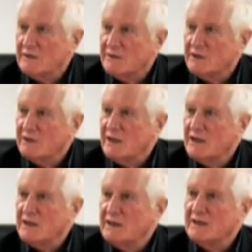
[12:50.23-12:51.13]
so
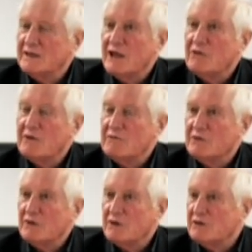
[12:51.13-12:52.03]
they went for
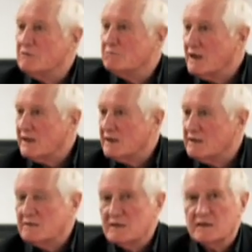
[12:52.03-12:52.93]
what were called buyouts.